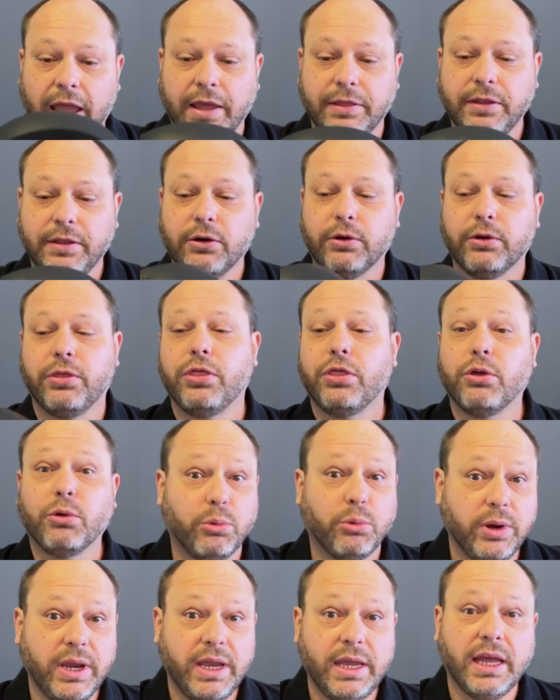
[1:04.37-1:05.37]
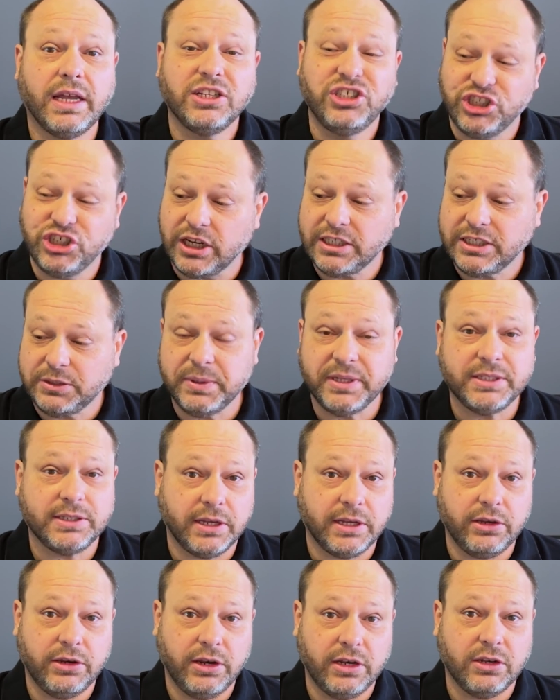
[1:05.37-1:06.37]
and there are three adjustments
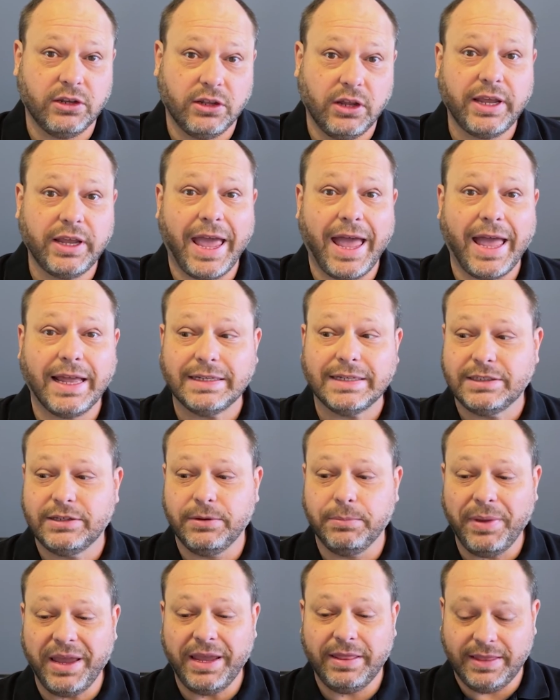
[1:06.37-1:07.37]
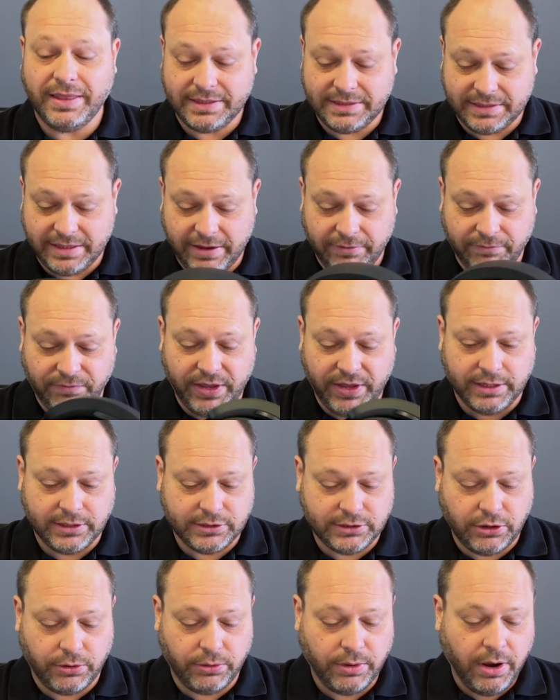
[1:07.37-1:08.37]
that you need to look at to make this thing fit.
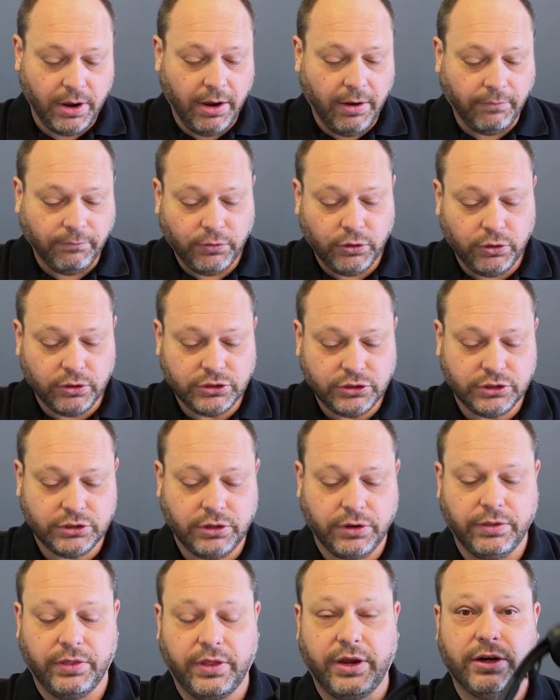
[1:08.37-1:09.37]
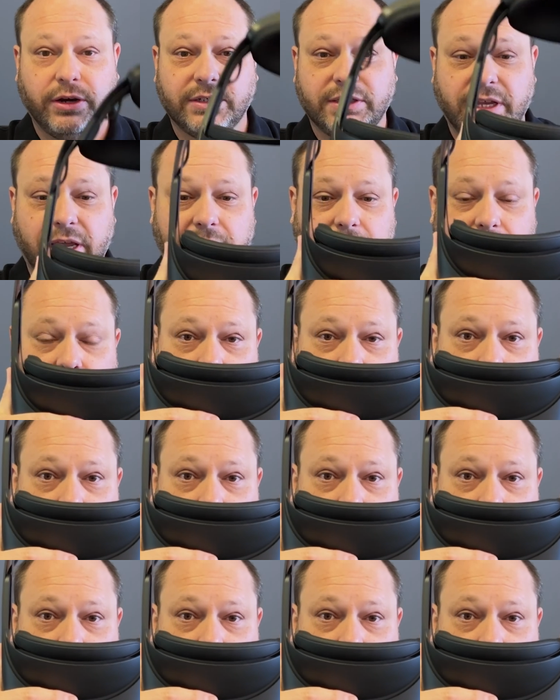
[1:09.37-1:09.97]
So first, there's a